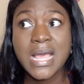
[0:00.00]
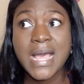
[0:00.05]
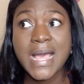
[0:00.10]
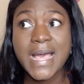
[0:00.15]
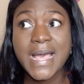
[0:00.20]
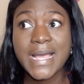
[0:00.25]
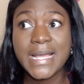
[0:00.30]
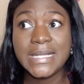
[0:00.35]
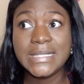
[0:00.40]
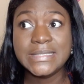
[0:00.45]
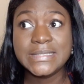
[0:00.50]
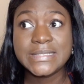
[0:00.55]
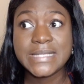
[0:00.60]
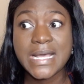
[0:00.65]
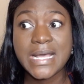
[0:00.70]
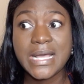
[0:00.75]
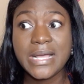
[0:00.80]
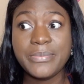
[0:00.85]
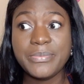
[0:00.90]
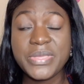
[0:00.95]
And
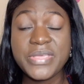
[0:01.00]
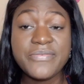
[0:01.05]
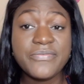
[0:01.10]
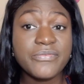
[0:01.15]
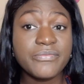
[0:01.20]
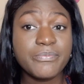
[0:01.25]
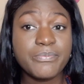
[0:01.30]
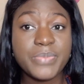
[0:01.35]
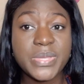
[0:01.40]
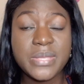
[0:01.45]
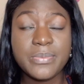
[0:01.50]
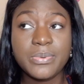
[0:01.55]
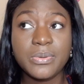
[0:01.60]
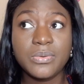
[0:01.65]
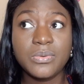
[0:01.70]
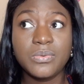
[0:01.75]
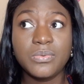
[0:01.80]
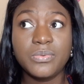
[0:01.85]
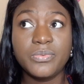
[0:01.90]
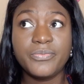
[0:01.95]
even
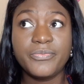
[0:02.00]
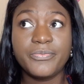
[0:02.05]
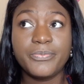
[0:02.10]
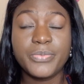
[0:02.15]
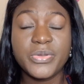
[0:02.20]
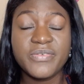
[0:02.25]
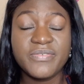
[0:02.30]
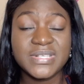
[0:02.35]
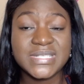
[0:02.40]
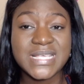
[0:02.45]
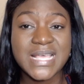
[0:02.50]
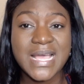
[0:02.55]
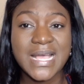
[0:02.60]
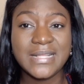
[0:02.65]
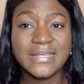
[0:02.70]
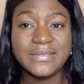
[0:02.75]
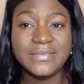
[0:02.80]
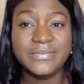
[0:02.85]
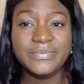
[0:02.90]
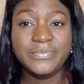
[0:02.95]
people who previously
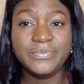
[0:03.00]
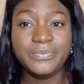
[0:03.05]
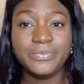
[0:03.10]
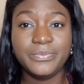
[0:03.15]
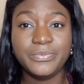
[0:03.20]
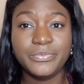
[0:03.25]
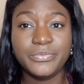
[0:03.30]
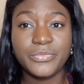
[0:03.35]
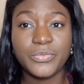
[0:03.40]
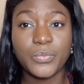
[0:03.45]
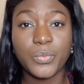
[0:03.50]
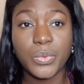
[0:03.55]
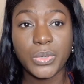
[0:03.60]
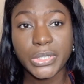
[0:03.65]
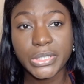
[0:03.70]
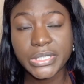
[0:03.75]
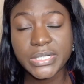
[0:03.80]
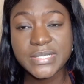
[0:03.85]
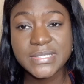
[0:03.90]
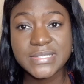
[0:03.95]
had
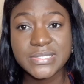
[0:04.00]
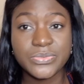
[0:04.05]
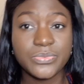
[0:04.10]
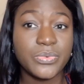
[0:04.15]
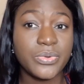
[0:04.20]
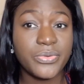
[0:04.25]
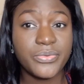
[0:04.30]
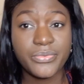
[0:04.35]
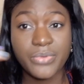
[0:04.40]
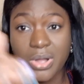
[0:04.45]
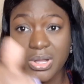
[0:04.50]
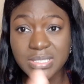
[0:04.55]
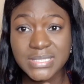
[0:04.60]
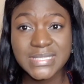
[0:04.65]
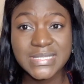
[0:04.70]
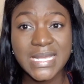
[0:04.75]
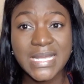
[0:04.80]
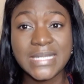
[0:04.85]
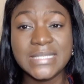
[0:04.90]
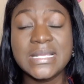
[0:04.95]
workers were on
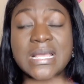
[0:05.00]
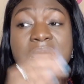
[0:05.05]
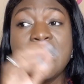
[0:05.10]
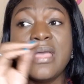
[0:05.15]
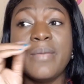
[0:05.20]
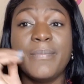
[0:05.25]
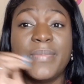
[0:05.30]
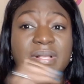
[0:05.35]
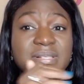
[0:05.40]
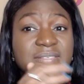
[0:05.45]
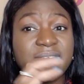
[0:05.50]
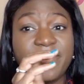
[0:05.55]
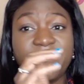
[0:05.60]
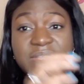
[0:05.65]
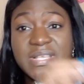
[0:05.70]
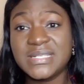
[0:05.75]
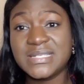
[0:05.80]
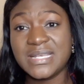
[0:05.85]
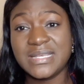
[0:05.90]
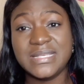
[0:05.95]
site because of
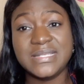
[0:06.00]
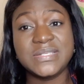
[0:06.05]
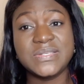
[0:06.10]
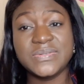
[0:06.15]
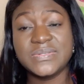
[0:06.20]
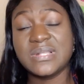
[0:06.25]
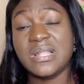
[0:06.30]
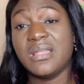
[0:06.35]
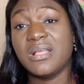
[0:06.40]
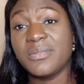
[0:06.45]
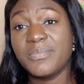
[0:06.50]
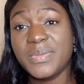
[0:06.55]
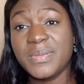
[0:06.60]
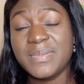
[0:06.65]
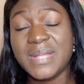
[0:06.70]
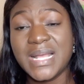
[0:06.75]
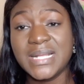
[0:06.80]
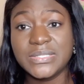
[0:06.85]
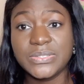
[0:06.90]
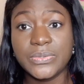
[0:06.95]
visa issues, a lot of
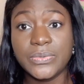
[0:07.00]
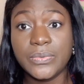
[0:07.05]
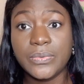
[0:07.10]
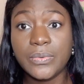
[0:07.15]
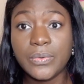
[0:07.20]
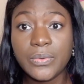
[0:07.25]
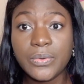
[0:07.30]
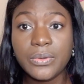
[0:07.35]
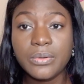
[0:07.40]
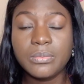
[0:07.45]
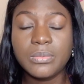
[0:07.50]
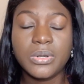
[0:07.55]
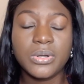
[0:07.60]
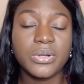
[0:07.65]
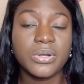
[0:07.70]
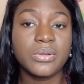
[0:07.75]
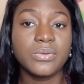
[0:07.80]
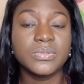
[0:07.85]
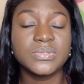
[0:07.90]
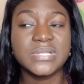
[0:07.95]
people had to go home
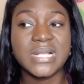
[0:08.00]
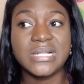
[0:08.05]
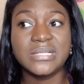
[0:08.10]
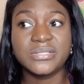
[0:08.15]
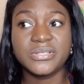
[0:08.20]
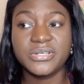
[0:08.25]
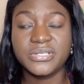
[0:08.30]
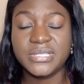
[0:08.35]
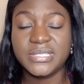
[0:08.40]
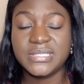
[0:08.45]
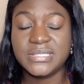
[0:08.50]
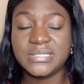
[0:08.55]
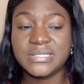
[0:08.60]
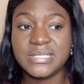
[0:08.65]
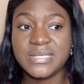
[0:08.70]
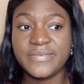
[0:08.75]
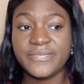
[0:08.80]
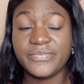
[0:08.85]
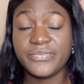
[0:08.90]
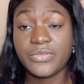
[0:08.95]
or go to
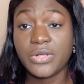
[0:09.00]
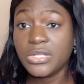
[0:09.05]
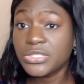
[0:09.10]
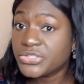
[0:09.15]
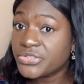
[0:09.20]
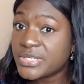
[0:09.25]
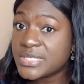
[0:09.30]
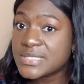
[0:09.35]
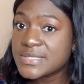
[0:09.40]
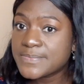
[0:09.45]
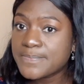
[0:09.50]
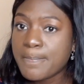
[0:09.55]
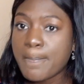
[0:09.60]
alternative countries.